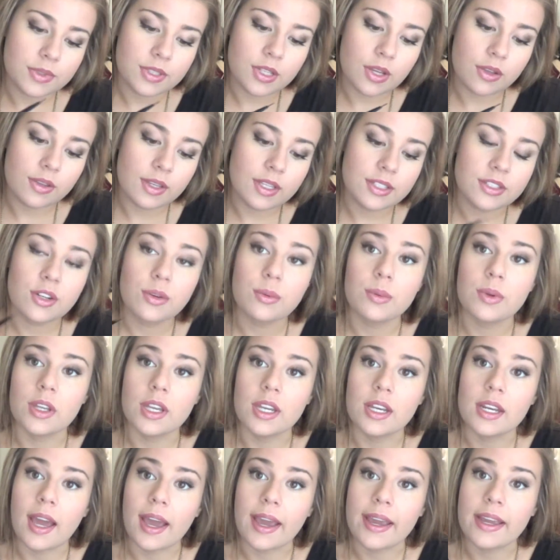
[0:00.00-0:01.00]
So these are
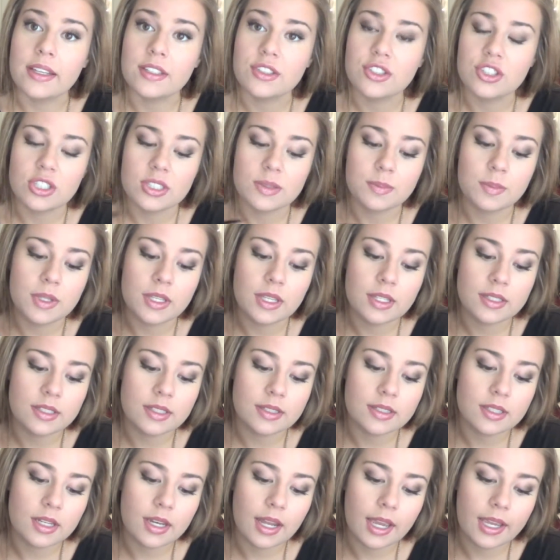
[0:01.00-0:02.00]
really nice just because
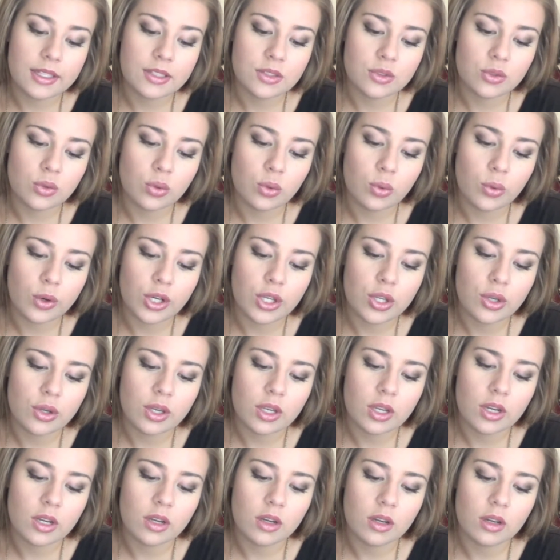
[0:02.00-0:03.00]
it's a nice tool where you
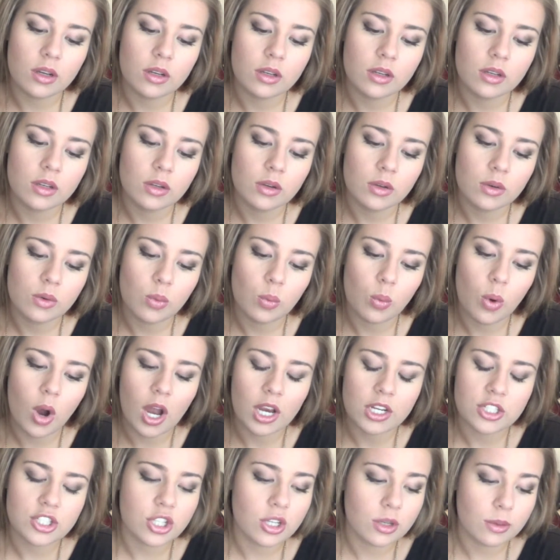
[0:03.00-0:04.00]
can
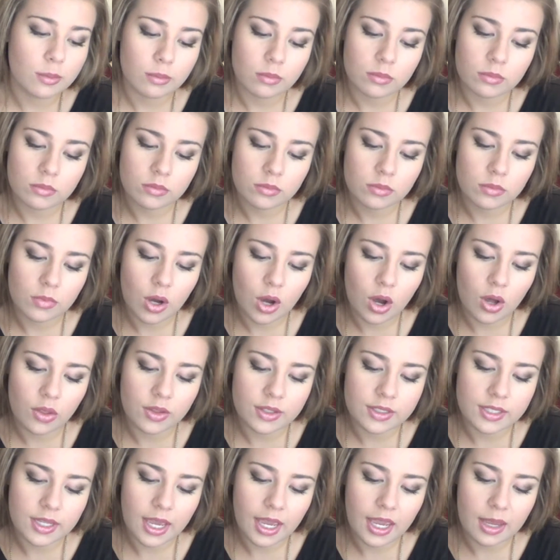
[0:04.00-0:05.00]
wash them all
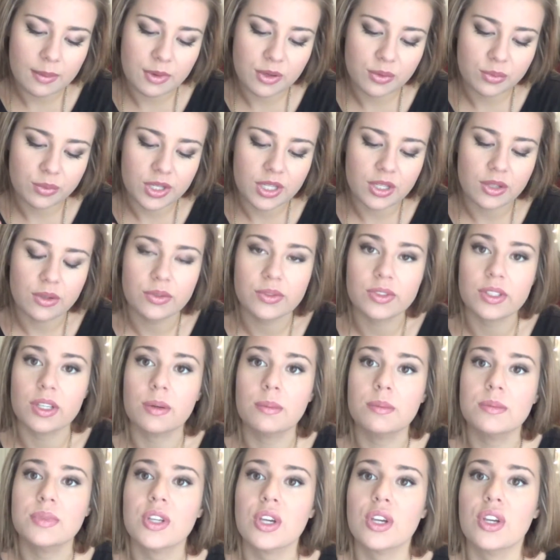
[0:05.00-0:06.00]
the time and reuse
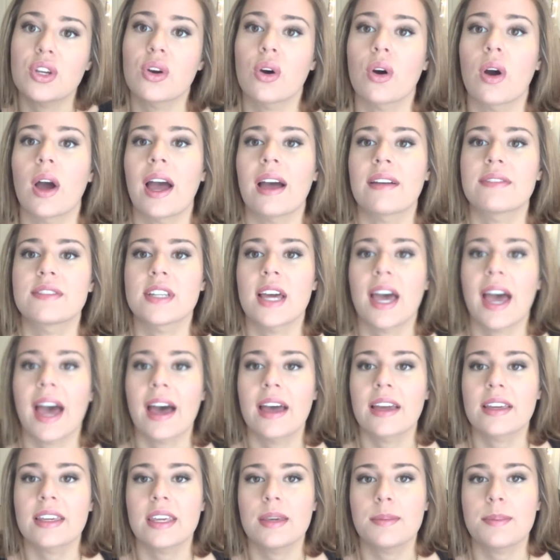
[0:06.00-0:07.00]
them, so you don't have
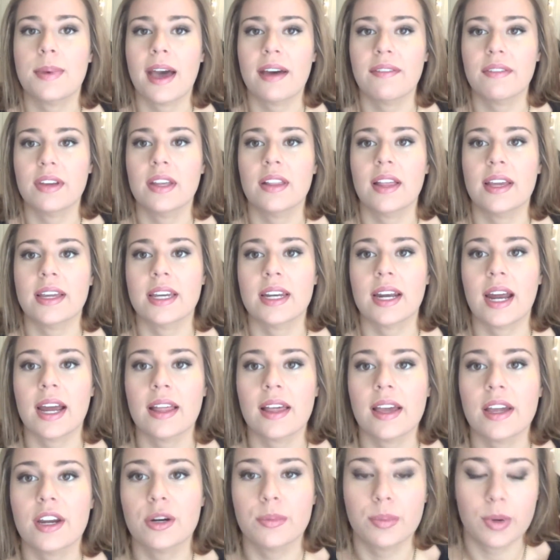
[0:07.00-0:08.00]
to keep having like an
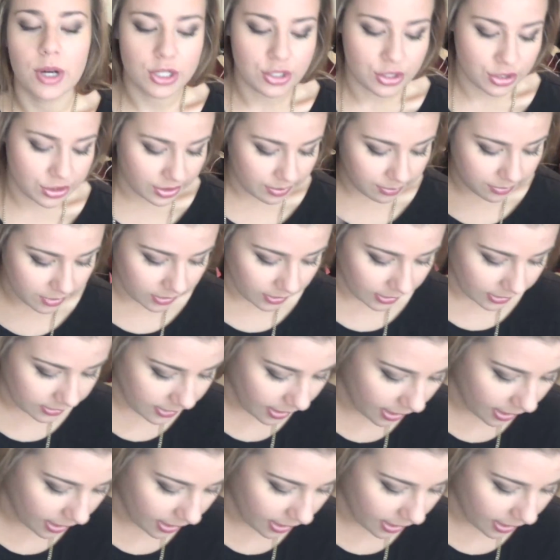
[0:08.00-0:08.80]
eyeliner brush or something like